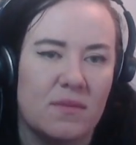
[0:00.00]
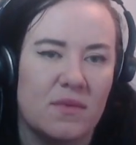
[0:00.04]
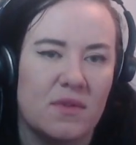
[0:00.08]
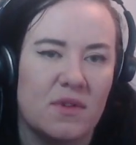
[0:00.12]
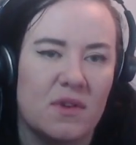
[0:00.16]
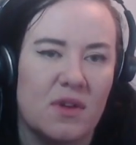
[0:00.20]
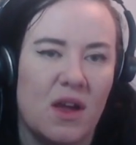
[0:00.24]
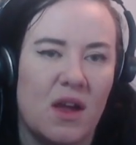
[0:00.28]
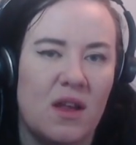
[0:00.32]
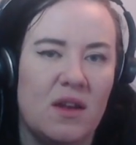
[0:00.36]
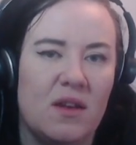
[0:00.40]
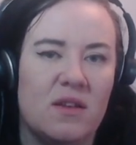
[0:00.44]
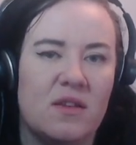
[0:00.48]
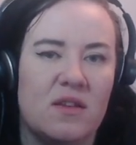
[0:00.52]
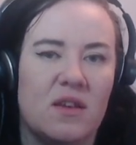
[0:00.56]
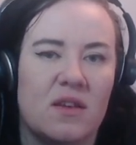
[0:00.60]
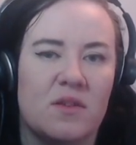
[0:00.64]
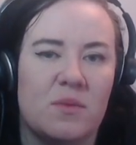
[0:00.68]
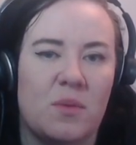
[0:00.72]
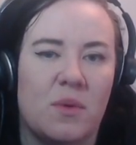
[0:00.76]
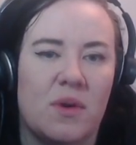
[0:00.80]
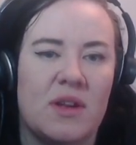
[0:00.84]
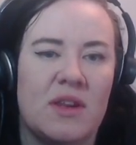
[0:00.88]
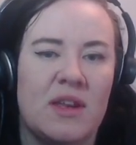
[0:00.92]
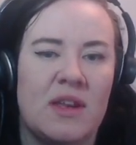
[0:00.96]
Kind of
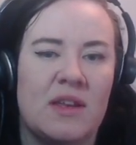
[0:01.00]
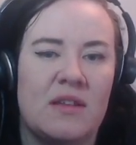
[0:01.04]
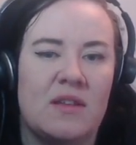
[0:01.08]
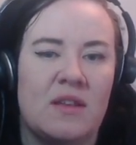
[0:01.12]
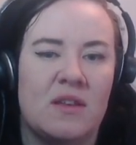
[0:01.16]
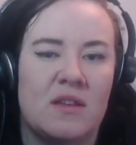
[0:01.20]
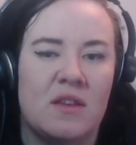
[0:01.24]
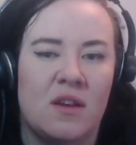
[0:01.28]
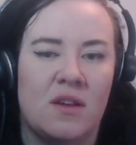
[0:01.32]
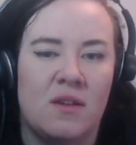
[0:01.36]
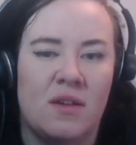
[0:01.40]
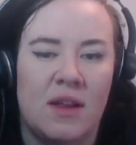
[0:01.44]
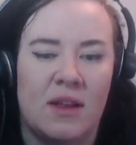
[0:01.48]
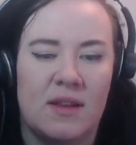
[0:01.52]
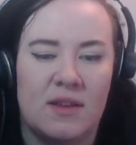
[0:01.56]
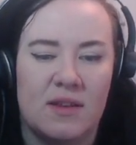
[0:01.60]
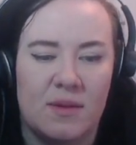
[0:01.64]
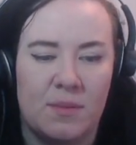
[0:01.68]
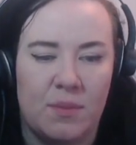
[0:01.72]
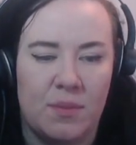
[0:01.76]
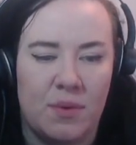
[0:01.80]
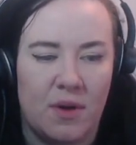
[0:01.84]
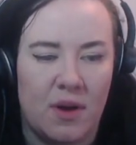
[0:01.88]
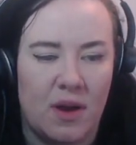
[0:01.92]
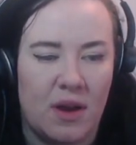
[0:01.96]
does what it needs to do. Let's
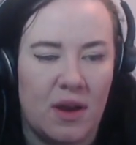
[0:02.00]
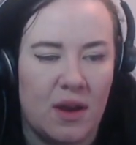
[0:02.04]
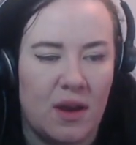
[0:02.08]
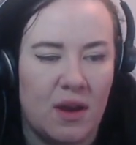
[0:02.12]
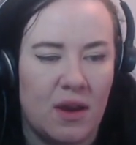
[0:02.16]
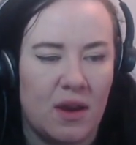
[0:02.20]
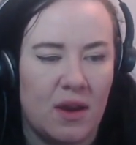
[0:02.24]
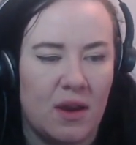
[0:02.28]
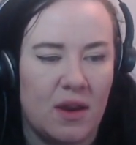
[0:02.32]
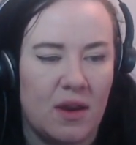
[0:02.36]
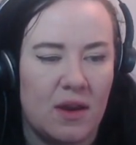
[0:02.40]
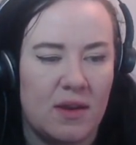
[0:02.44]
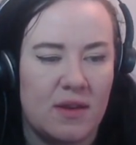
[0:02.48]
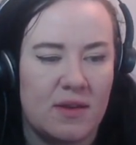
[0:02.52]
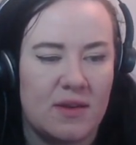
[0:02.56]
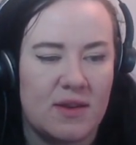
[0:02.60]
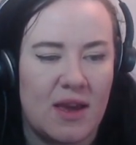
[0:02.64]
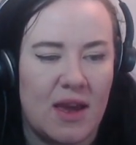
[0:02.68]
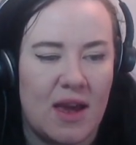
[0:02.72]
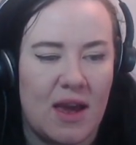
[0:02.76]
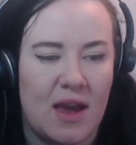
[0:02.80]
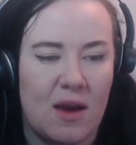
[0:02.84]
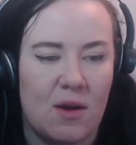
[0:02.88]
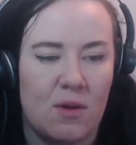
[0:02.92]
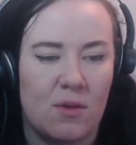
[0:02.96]
put a
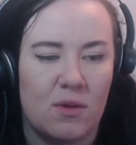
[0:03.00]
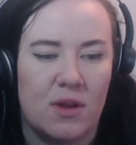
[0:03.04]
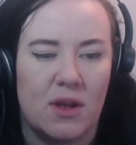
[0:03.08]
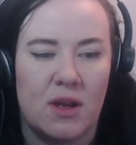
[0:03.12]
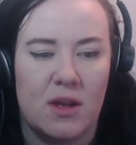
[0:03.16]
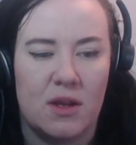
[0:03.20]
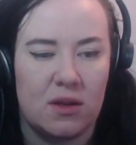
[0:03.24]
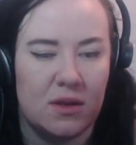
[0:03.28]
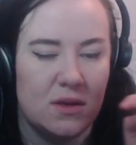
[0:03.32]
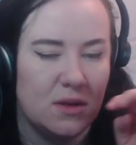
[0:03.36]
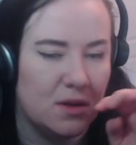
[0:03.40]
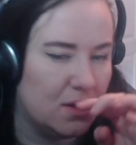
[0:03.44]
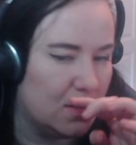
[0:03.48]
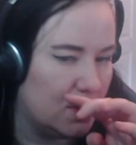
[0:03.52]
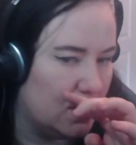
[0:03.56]
towel in.